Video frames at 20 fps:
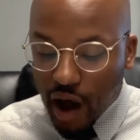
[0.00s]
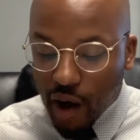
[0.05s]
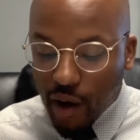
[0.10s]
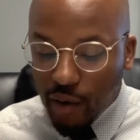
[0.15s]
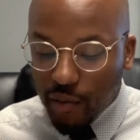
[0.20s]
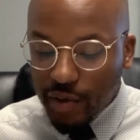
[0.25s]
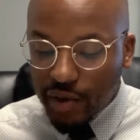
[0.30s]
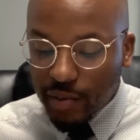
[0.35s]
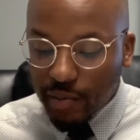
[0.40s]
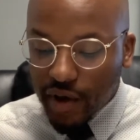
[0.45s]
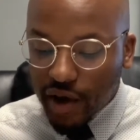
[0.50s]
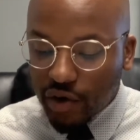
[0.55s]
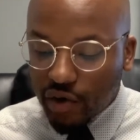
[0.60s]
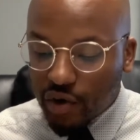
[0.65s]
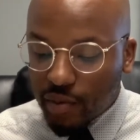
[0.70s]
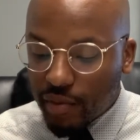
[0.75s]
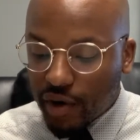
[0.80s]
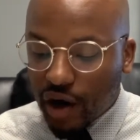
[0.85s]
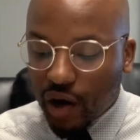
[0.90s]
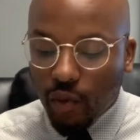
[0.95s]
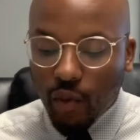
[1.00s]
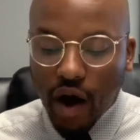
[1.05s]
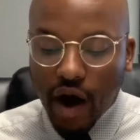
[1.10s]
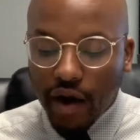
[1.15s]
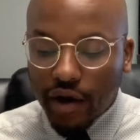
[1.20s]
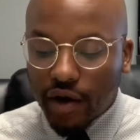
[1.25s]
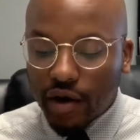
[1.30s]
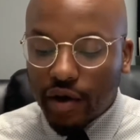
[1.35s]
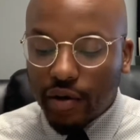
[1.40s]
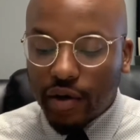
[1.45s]
with the Medical
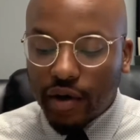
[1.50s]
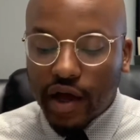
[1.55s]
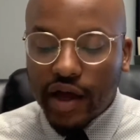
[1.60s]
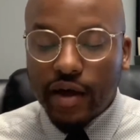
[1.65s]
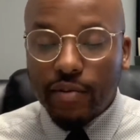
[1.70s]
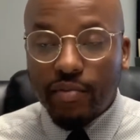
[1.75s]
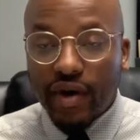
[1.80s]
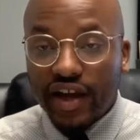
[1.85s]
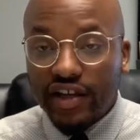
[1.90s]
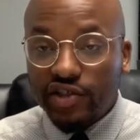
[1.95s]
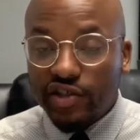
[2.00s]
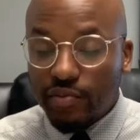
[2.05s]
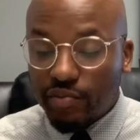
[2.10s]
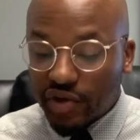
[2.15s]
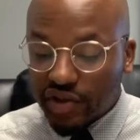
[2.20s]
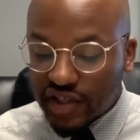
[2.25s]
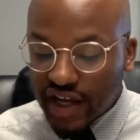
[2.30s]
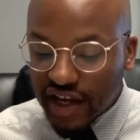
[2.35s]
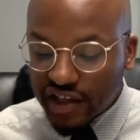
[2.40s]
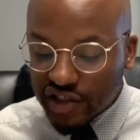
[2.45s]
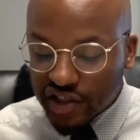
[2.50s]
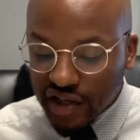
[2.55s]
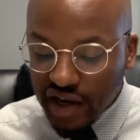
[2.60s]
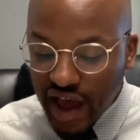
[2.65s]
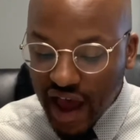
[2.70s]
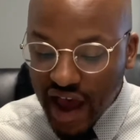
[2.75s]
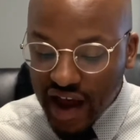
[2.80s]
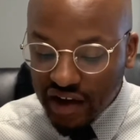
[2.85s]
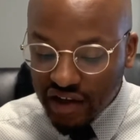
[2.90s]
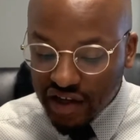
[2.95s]
Marijuana and Patient Protection
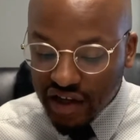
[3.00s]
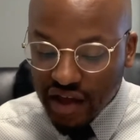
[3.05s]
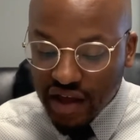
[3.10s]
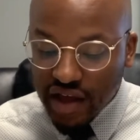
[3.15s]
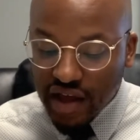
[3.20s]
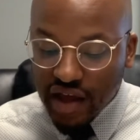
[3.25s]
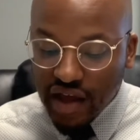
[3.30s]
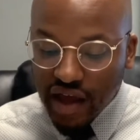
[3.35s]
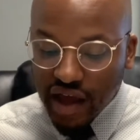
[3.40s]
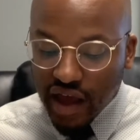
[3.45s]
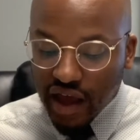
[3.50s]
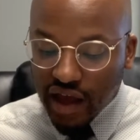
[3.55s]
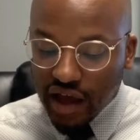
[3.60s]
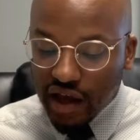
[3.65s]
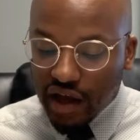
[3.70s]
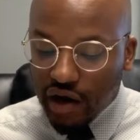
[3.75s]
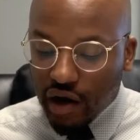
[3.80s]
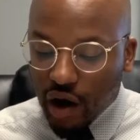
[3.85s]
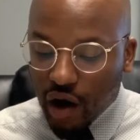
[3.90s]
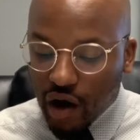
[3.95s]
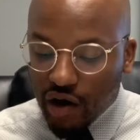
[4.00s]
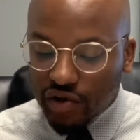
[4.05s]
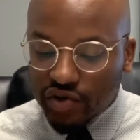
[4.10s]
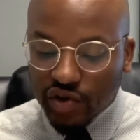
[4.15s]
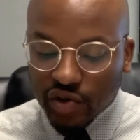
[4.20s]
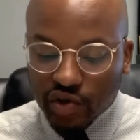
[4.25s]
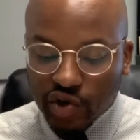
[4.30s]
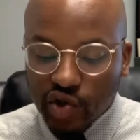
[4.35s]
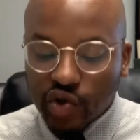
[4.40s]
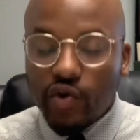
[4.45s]
Act. And
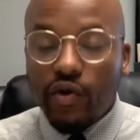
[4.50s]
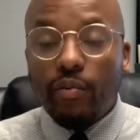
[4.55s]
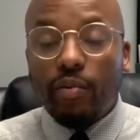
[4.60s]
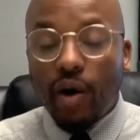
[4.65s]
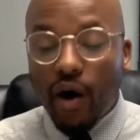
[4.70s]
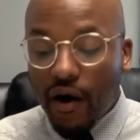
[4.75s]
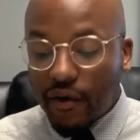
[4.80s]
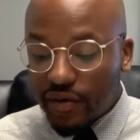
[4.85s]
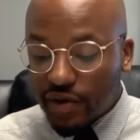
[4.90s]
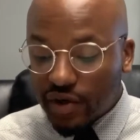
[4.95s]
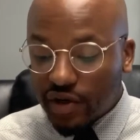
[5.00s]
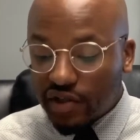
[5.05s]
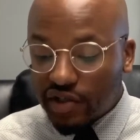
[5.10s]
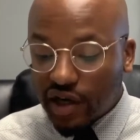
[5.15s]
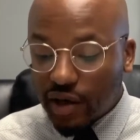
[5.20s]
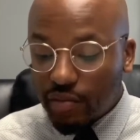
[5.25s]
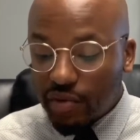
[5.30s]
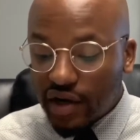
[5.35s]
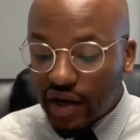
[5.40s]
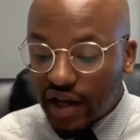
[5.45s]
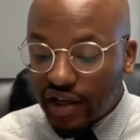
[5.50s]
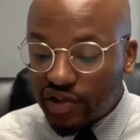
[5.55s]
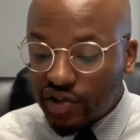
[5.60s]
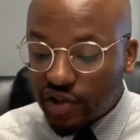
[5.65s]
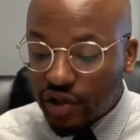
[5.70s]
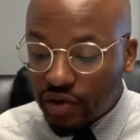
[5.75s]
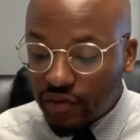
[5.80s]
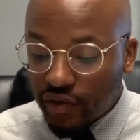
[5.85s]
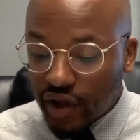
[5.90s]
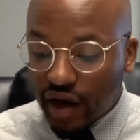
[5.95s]
also, too, upon the
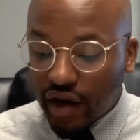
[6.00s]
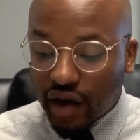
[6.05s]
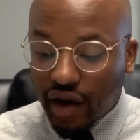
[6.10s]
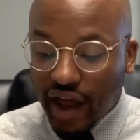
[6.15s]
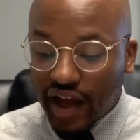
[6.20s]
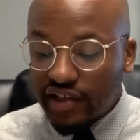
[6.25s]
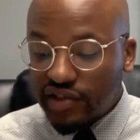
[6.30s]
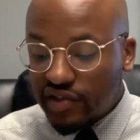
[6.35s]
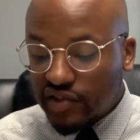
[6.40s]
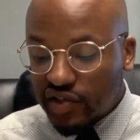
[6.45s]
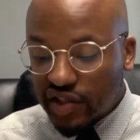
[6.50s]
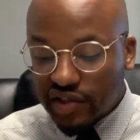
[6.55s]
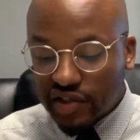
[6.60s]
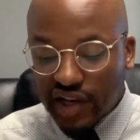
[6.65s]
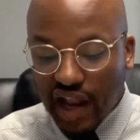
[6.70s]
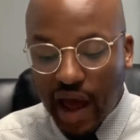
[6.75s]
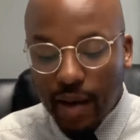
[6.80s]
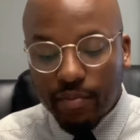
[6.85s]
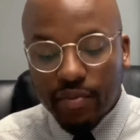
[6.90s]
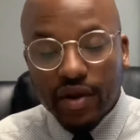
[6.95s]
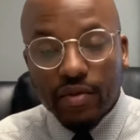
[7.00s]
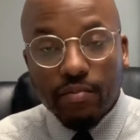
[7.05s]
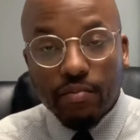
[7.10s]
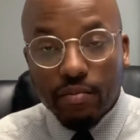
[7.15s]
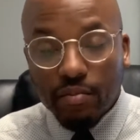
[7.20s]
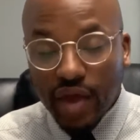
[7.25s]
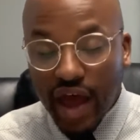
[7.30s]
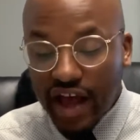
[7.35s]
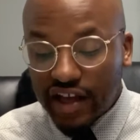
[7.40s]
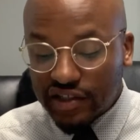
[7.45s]
determination that a license has
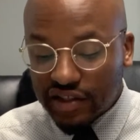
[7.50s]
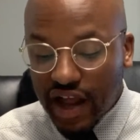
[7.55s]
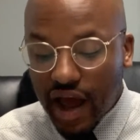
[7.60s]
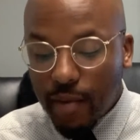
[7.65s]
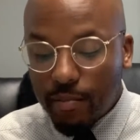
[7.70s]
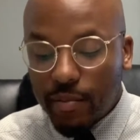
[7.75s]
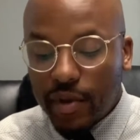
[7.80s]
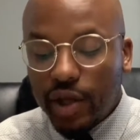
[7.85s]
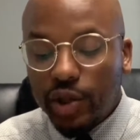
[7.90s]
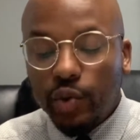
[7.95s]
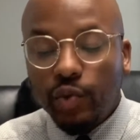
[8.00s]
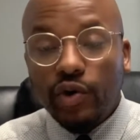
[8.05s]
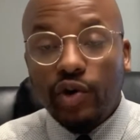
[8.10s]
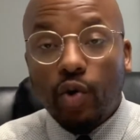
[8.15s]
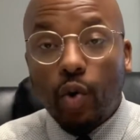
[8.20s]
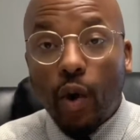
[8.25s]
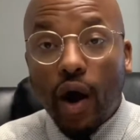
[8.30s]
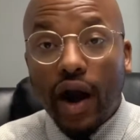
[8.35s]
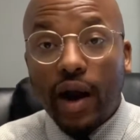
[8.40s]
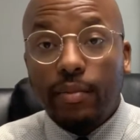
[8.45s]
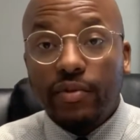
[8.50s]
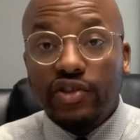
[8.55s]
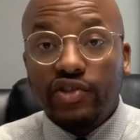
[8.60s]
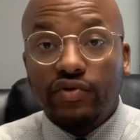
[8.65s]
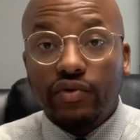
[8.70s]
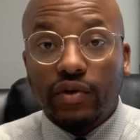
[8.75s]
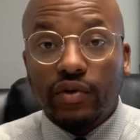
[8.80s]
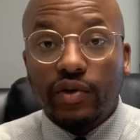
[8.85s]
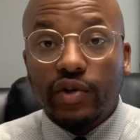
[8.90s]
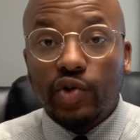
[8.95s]
not met the requirements
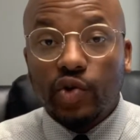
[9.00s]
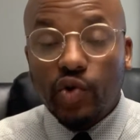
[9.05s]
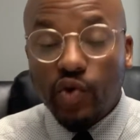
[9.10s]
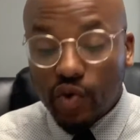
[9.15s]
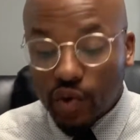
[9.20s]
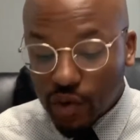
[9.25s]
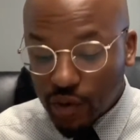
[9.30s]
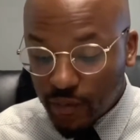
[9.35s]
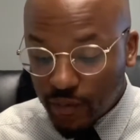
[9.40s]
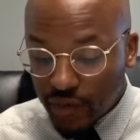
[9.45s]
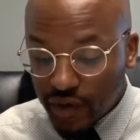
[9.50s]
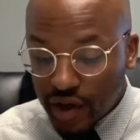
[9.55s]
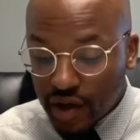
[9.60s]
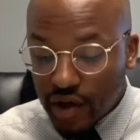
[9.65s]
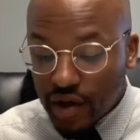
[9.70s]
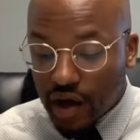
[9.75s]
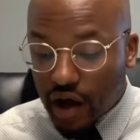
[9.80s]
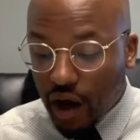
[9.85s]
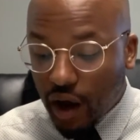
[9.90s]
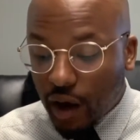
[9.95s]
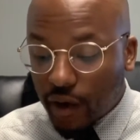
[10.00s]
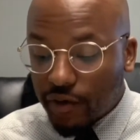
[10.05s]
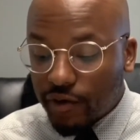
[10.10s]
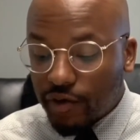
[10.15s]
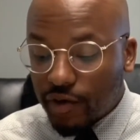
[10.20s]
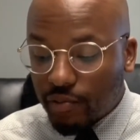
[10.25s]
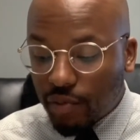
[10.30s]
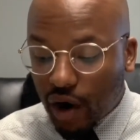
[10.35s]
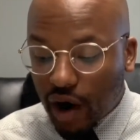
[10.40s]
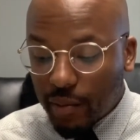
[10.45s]
for renewal, the
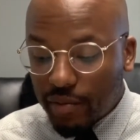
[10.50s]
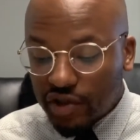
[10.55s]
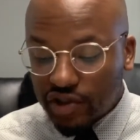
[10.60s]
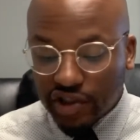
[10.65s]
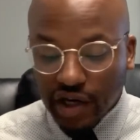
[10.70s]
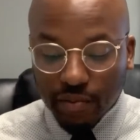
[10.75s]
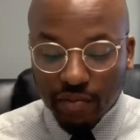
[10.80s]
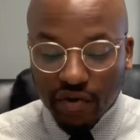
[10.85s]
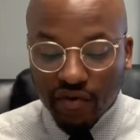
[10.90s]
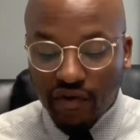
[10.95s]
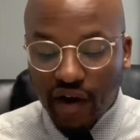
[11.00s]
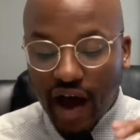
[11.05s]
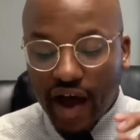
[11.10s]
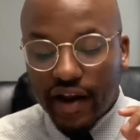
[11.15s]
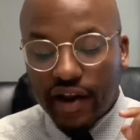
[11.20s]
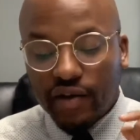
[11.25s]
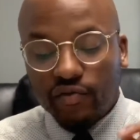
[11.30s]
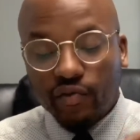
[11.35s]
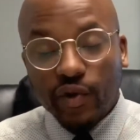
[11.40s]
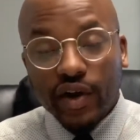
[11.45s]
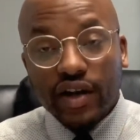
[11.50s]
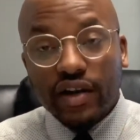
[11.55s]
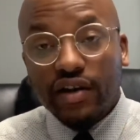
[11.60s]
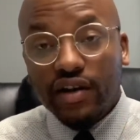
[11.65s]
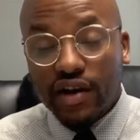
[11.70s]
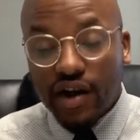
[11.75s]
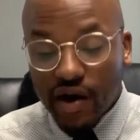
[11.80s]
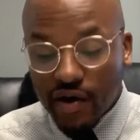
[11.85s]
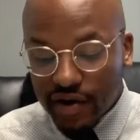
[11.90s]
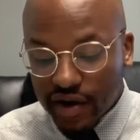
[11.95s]
department shall provide a
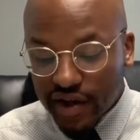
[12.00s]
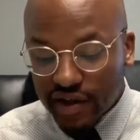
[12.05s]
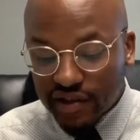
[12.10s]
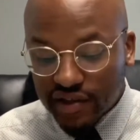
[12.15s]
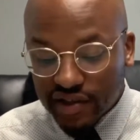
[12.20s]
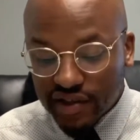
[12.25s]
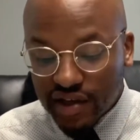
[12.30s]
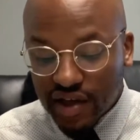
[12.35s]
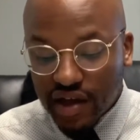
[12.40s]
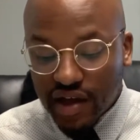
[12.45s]
written notice